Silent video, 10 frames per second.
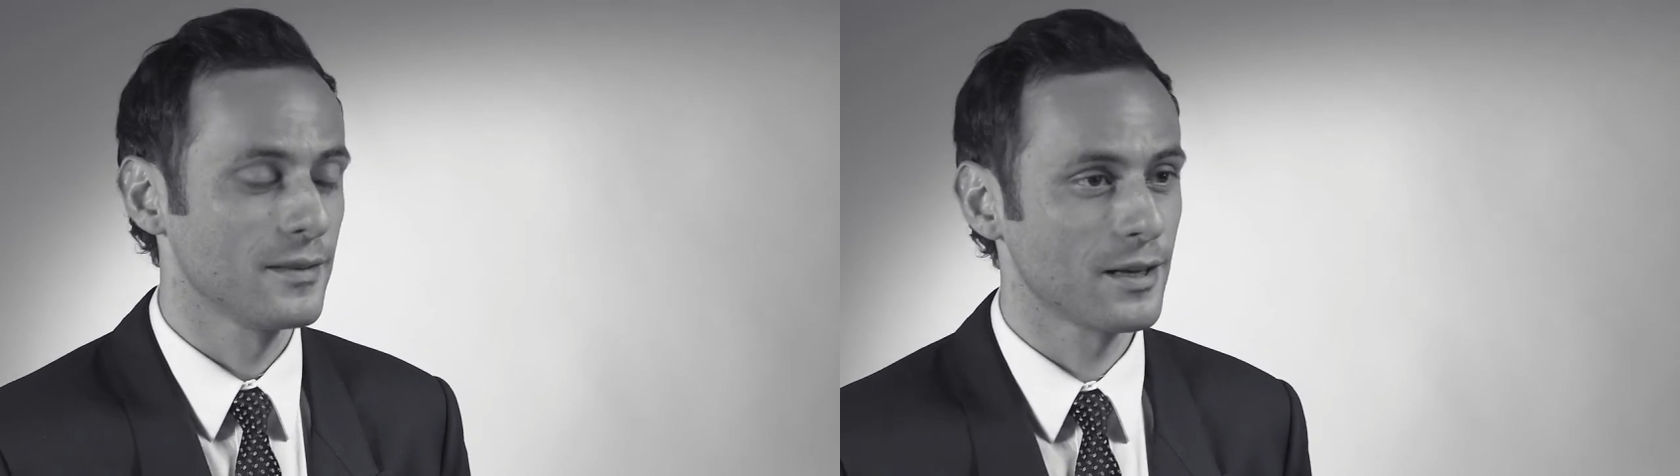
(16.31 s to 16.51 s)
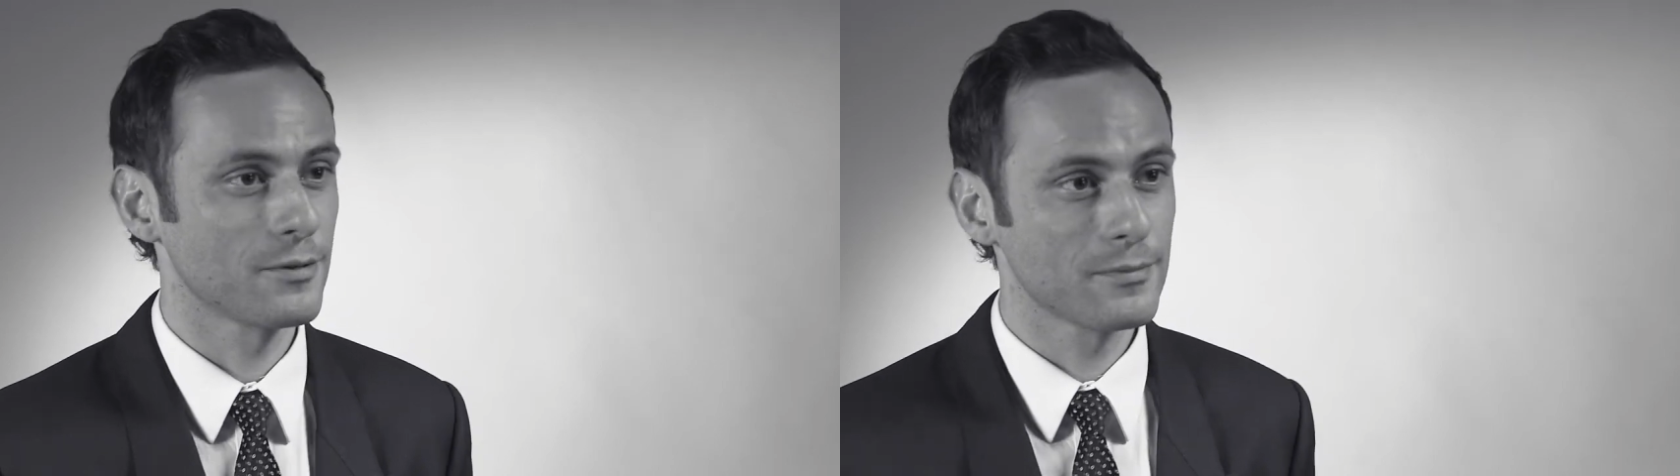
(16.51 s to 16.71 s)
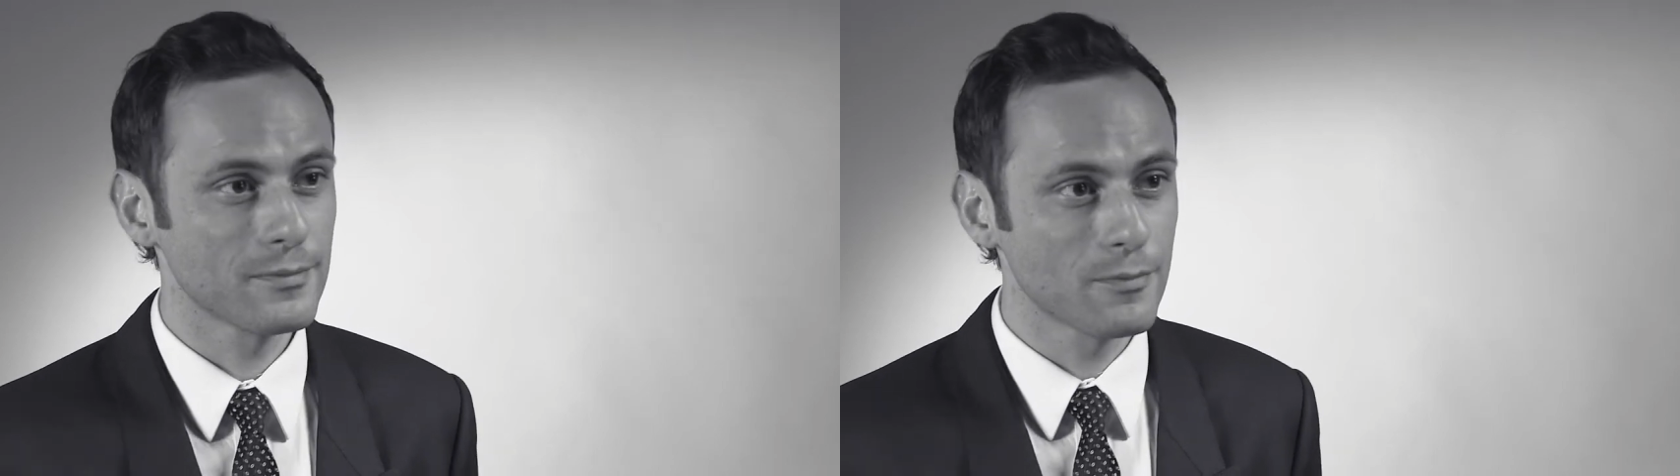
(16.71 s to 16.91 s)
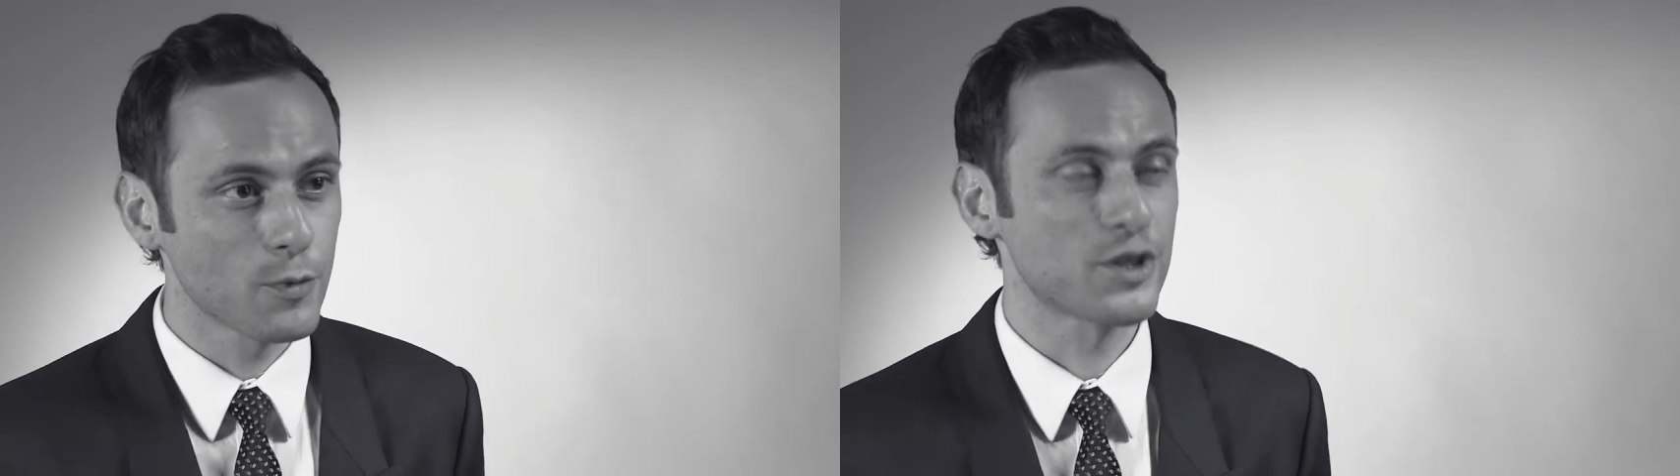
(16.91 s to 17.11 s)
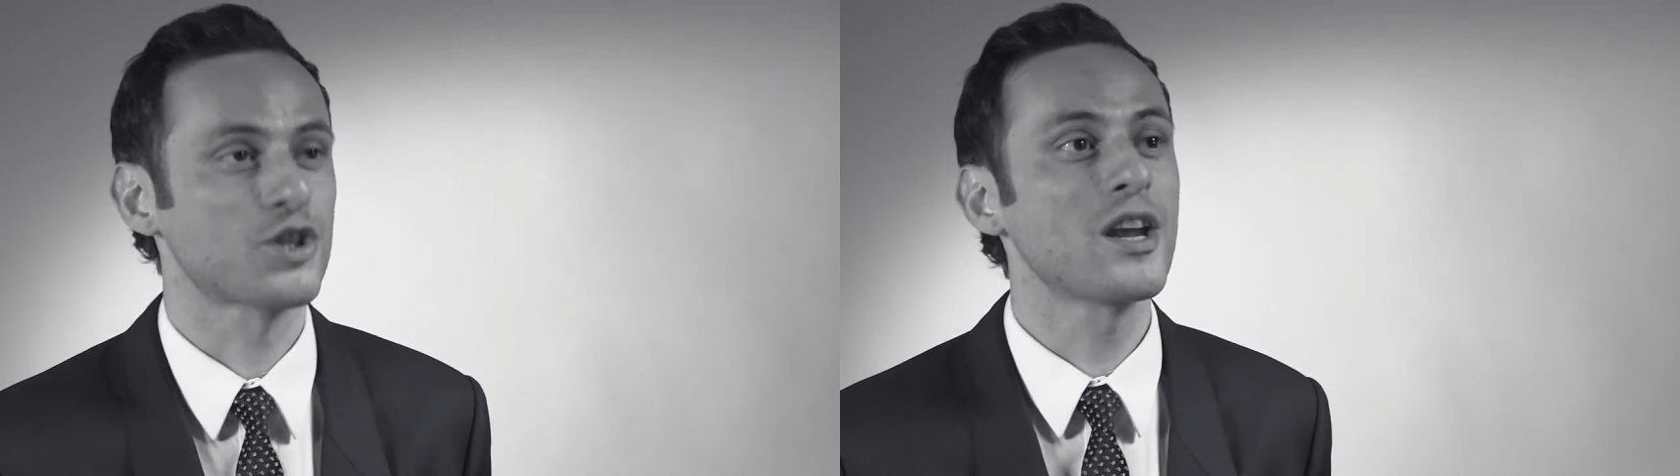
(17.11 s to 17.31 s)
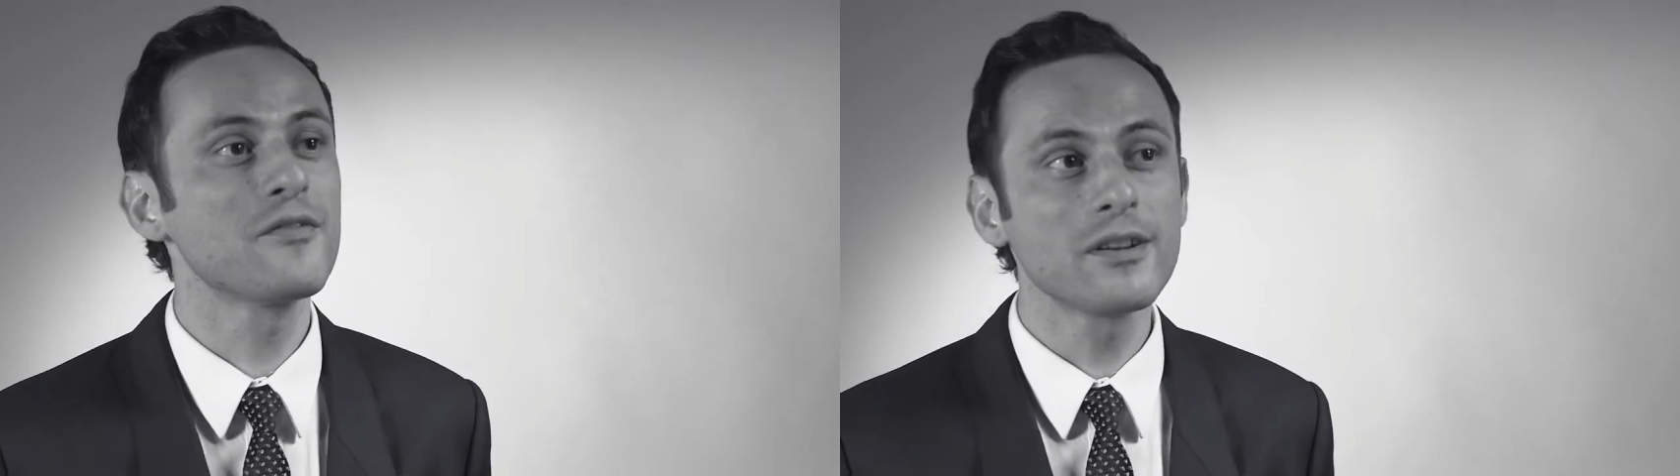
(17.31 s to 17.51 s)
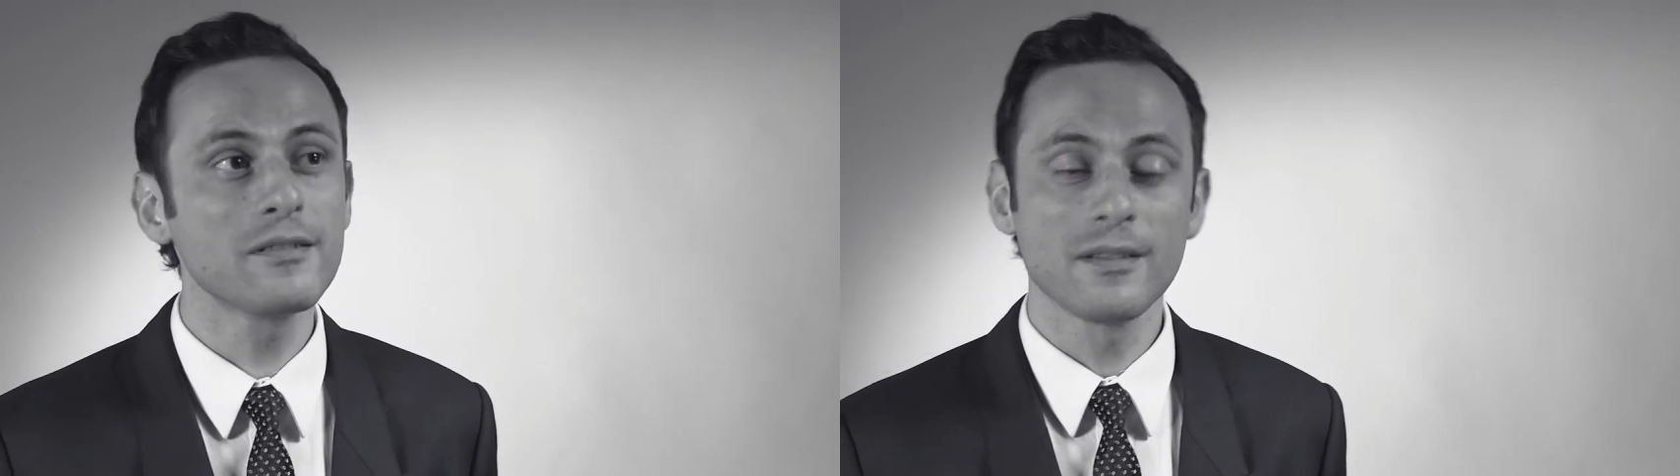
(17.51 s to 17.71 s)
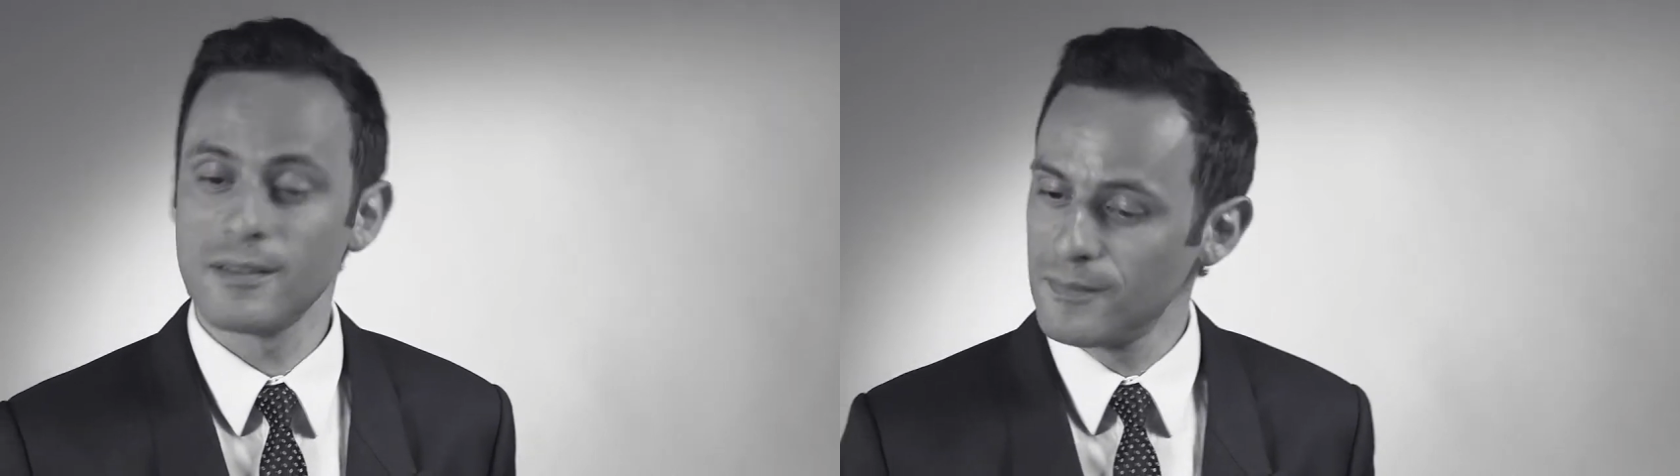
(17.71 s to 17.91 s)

Now, with shaving,